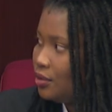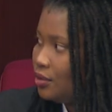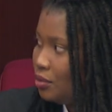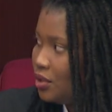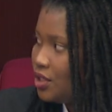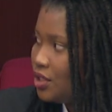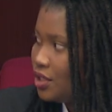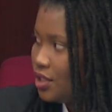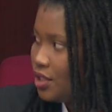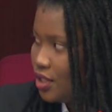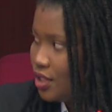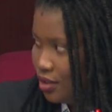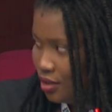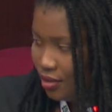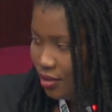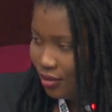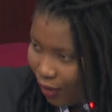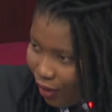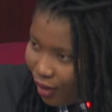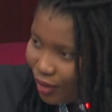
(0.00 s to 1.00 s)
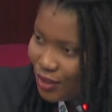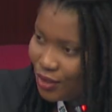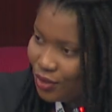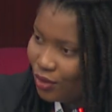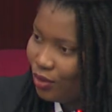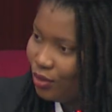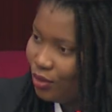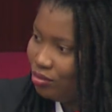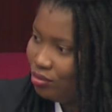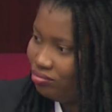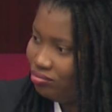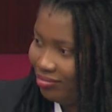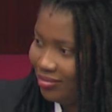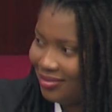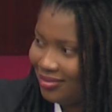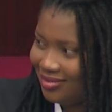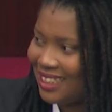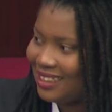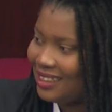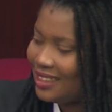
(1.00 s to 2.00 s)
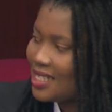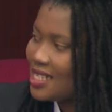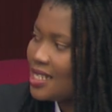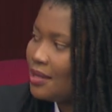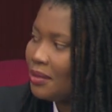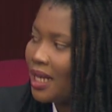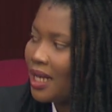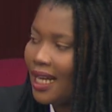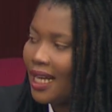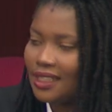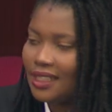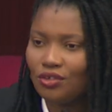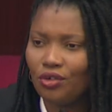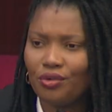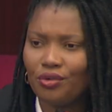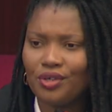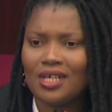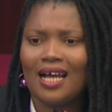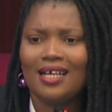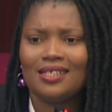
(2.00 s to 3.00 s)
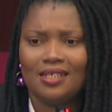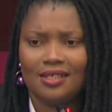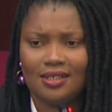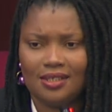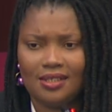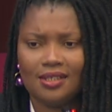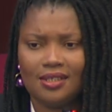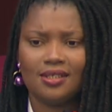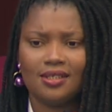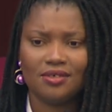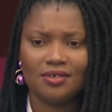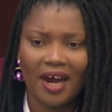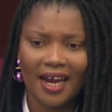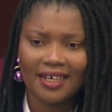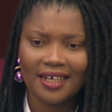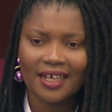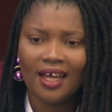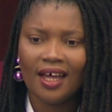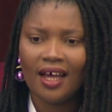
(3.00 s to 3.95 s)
which is also in the same category as it is, right?